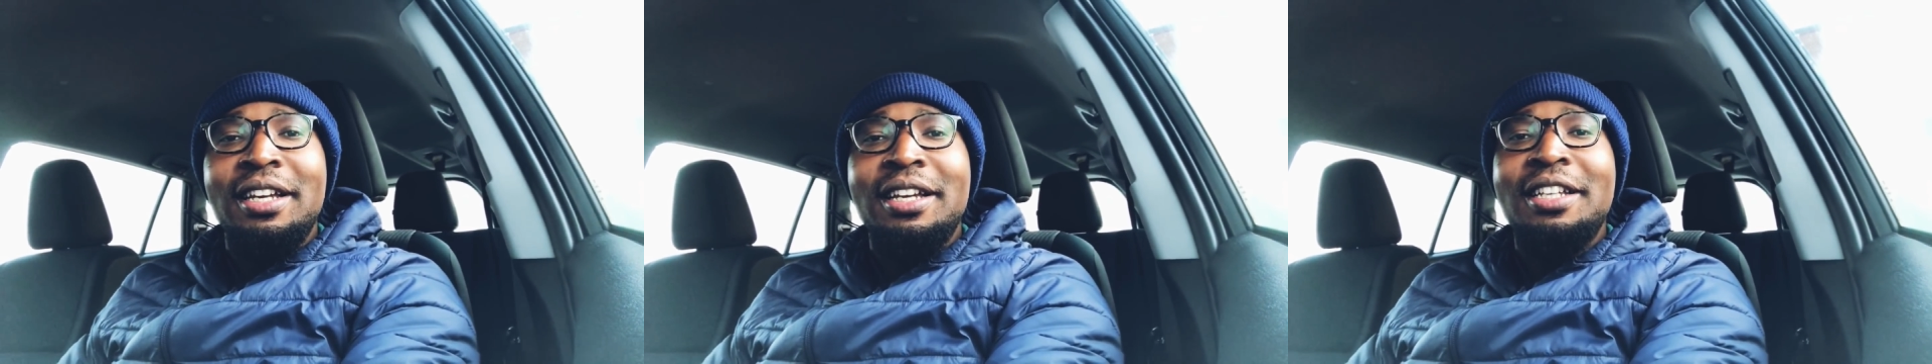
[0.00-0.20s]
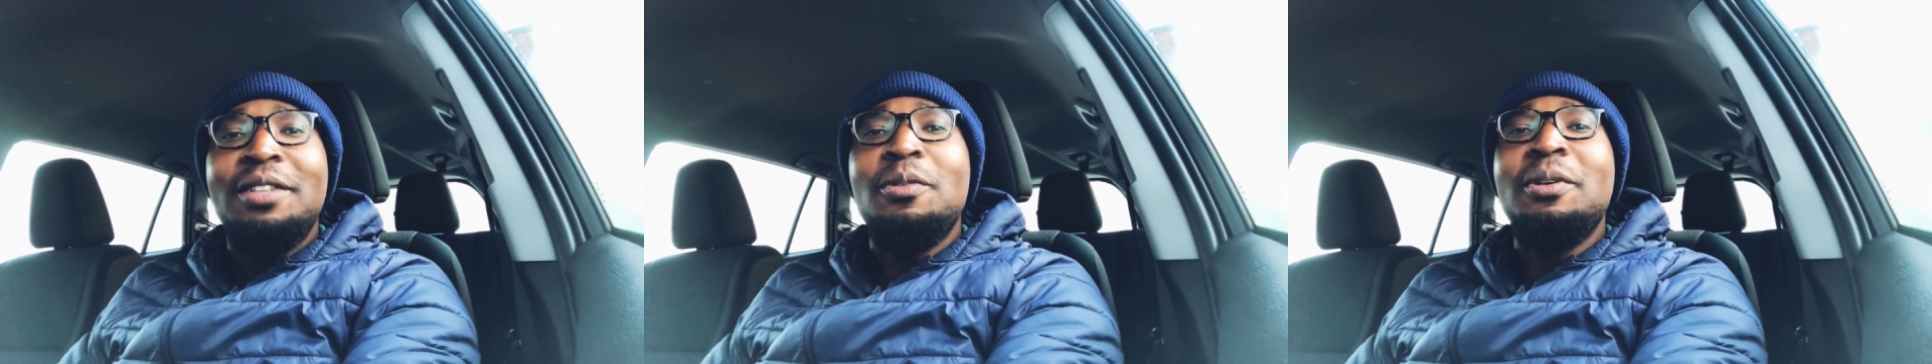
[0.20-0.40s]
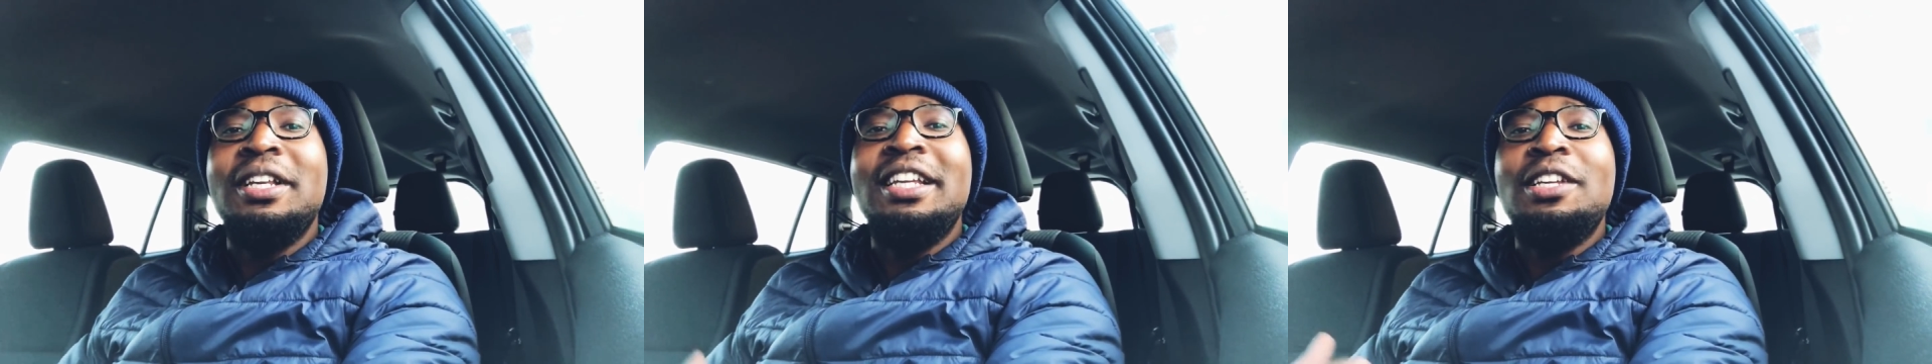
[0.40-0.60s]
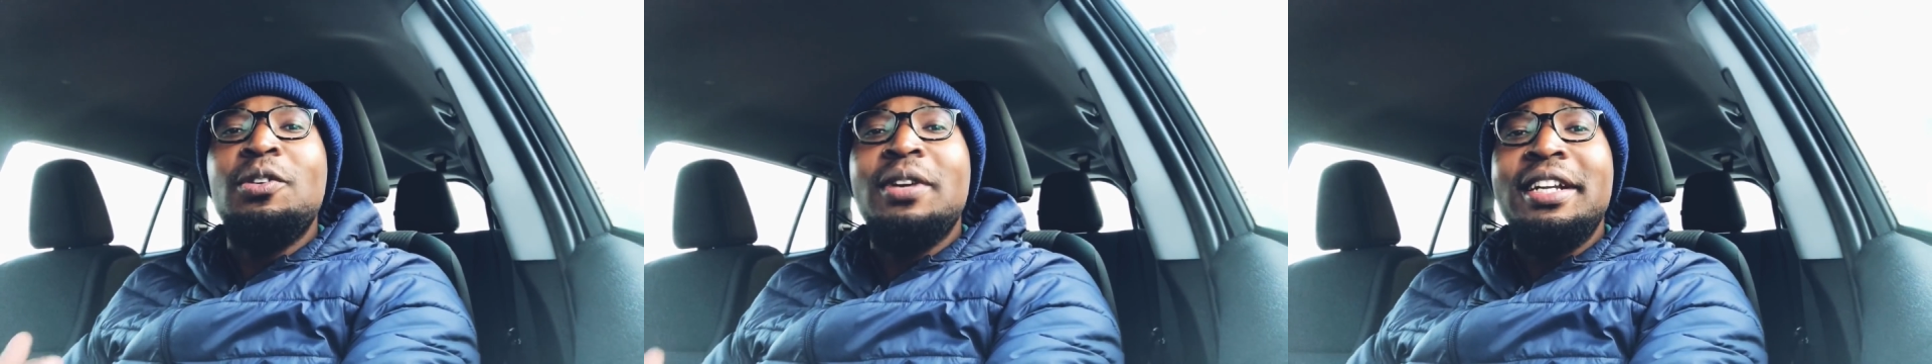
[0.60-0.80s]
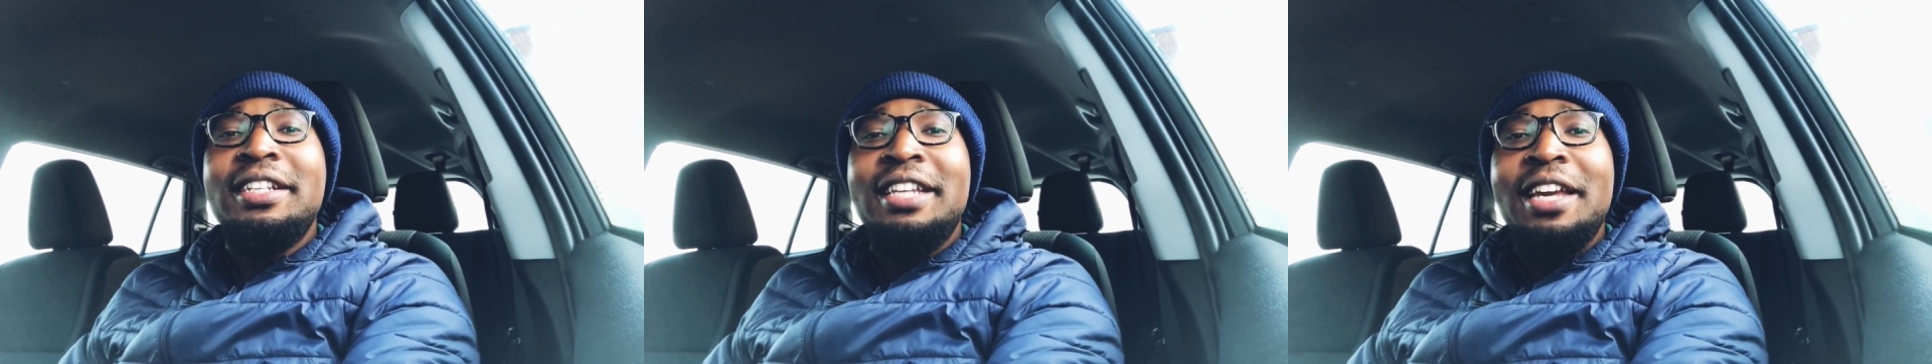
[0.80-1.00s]
it could
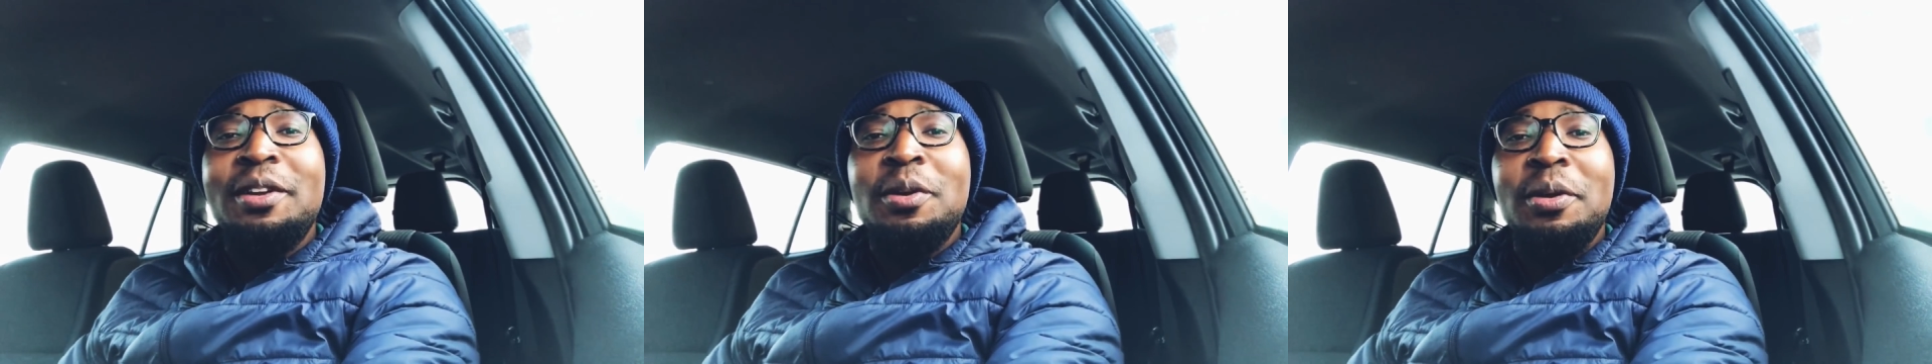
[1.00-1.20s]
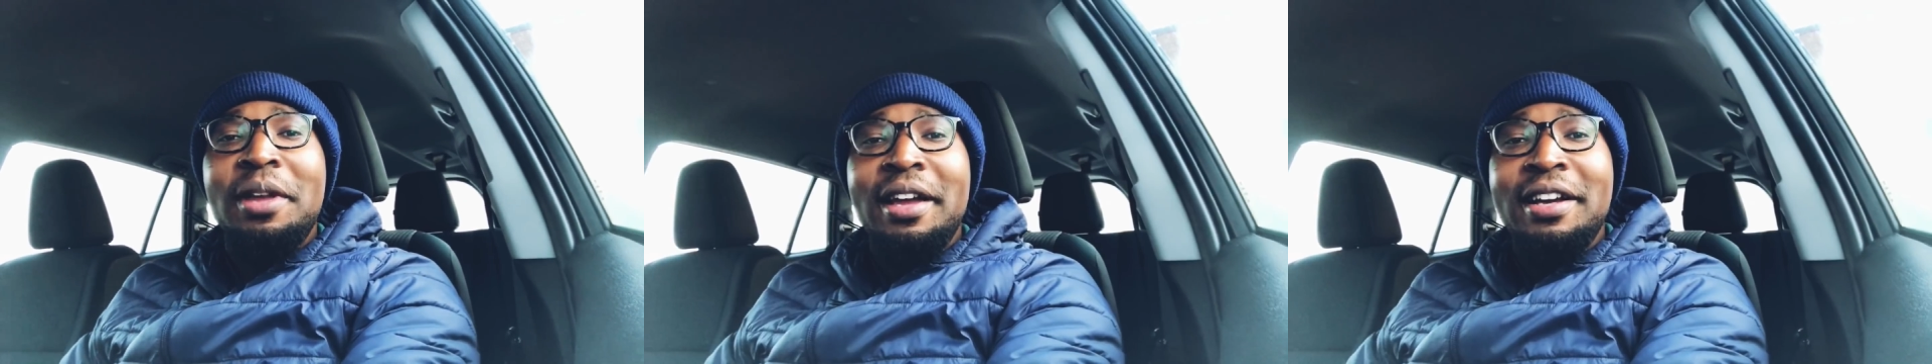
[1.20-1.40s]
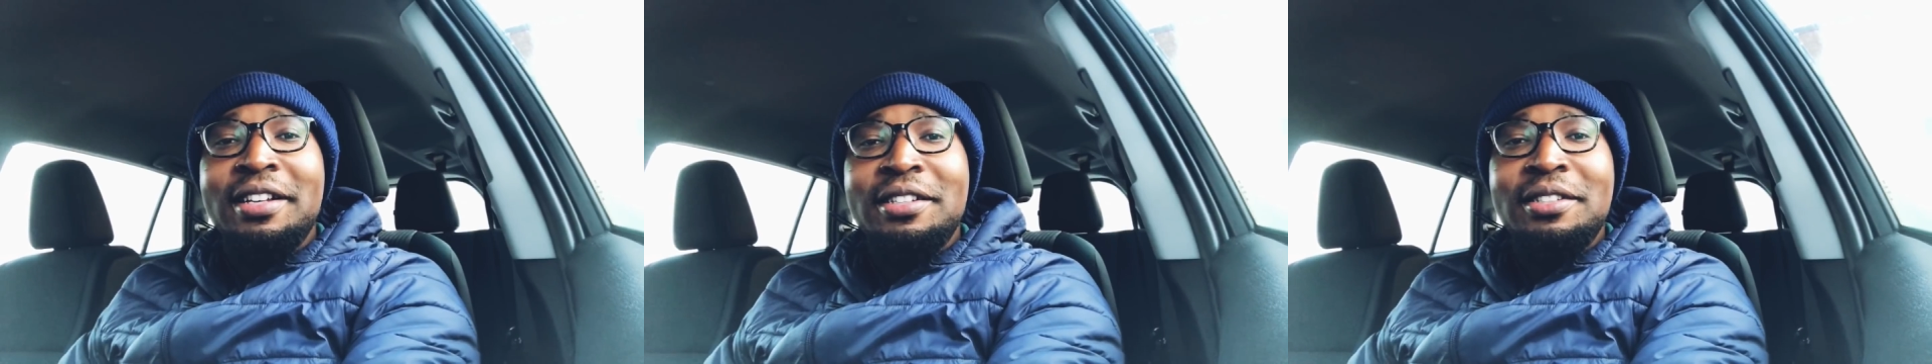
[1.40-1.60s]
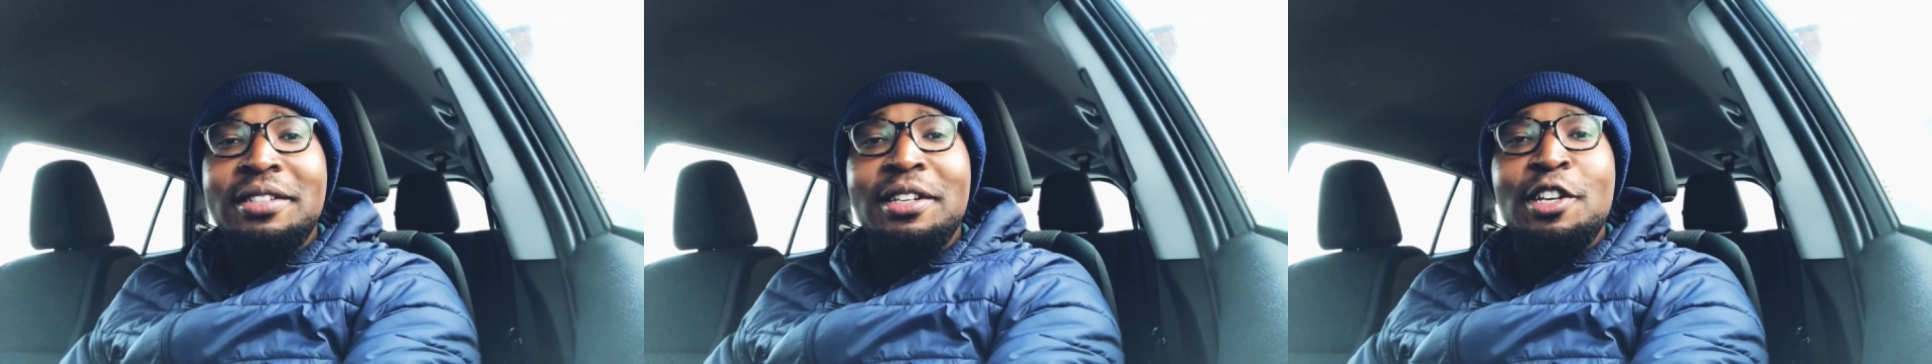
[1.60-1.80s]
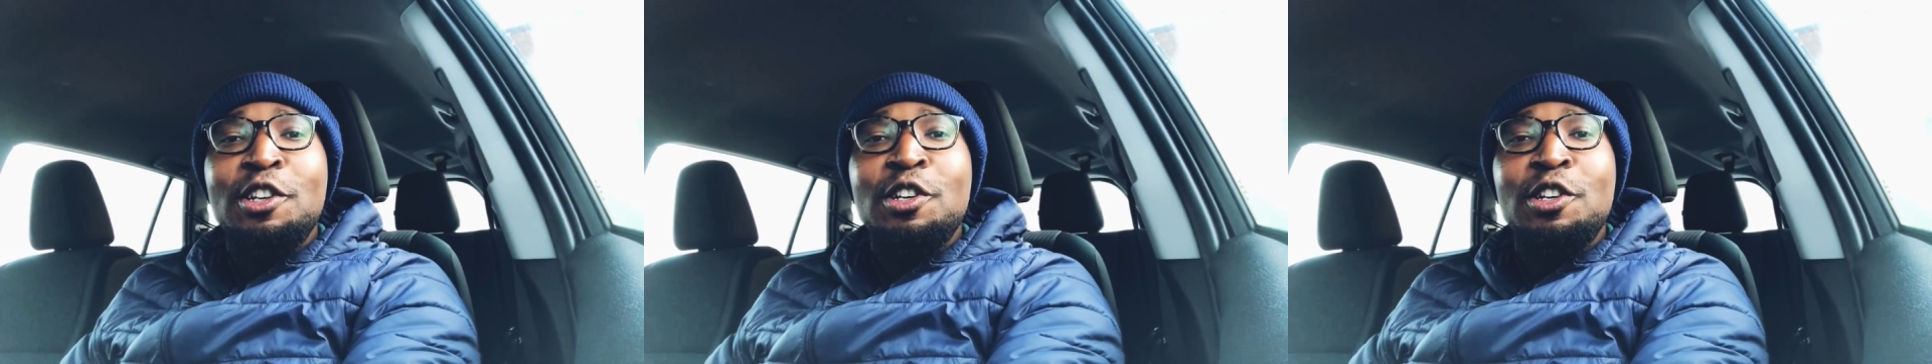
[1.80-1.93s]
literally take you years